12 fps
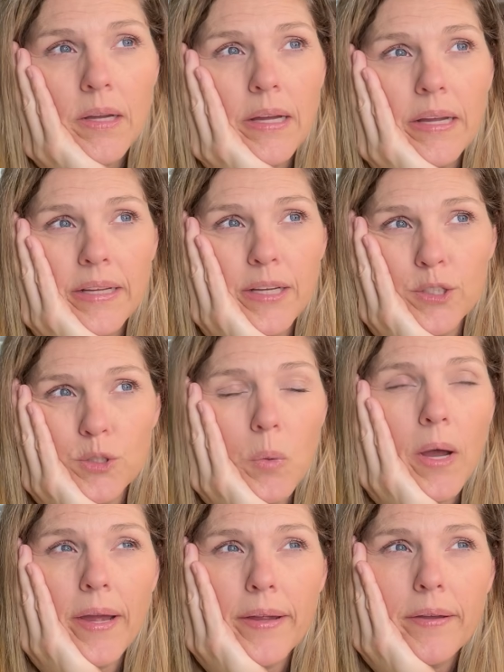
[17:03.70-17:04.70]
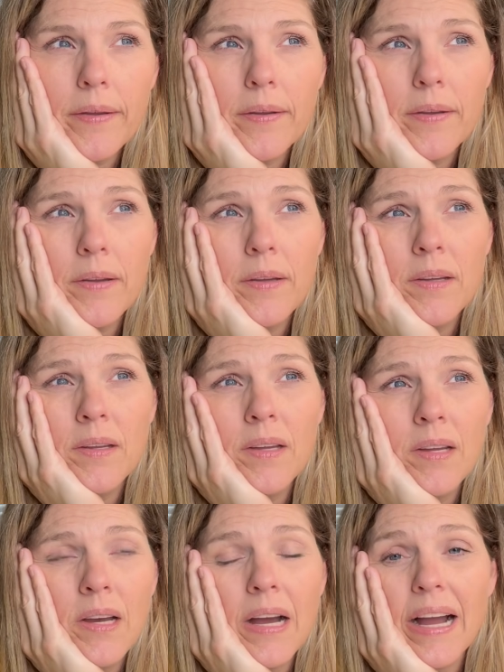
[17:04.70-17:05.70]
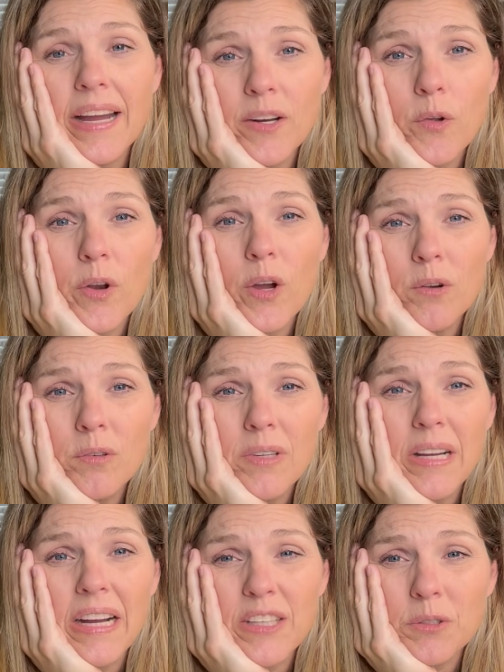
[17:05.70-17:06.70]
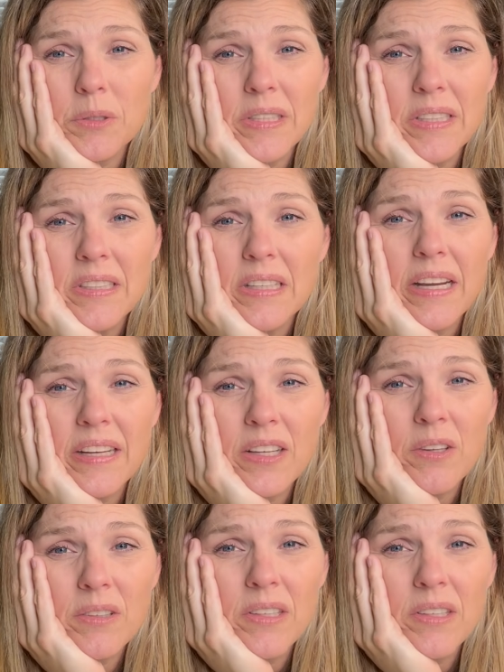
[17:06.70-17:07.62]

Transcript: And here's why. I don't know, actually. I don't.